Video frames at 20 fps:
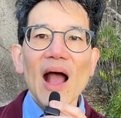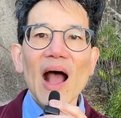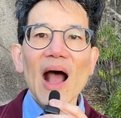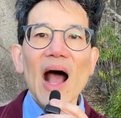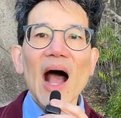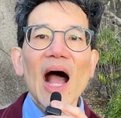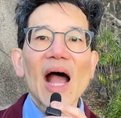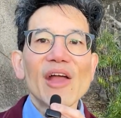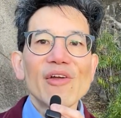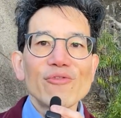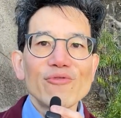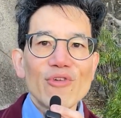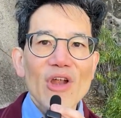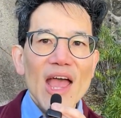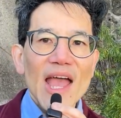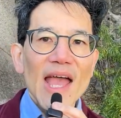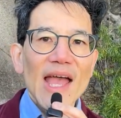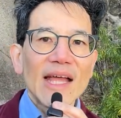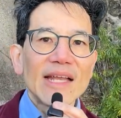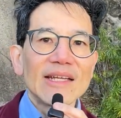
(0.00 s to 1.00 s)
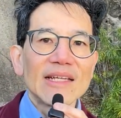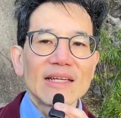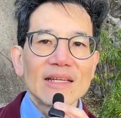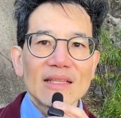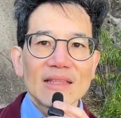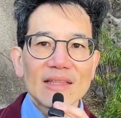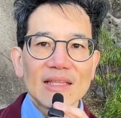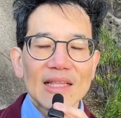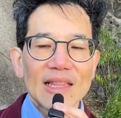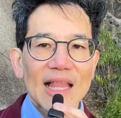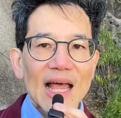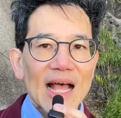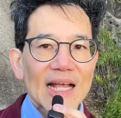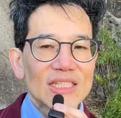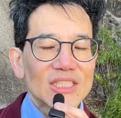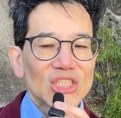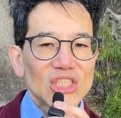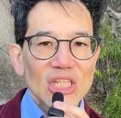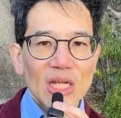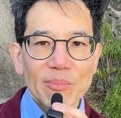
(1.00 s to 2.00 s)
I read the
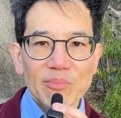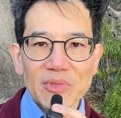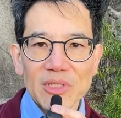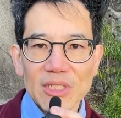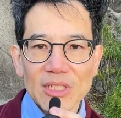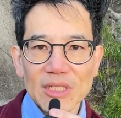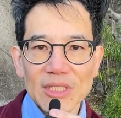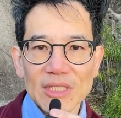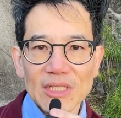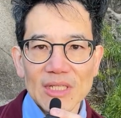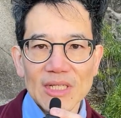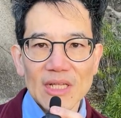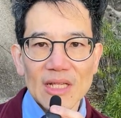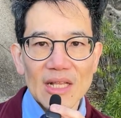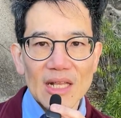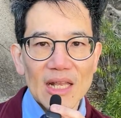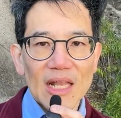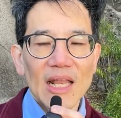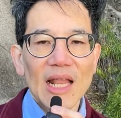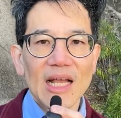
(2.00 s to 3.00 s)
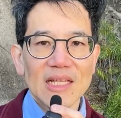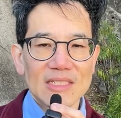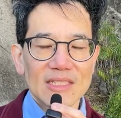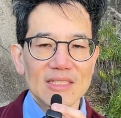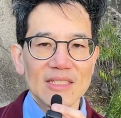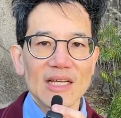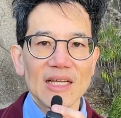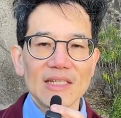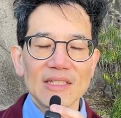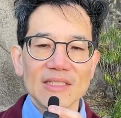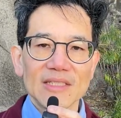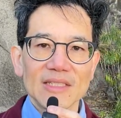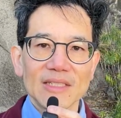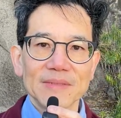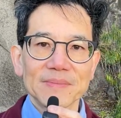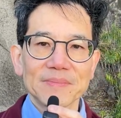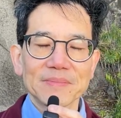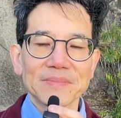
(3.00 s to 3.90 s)
last chapter last night.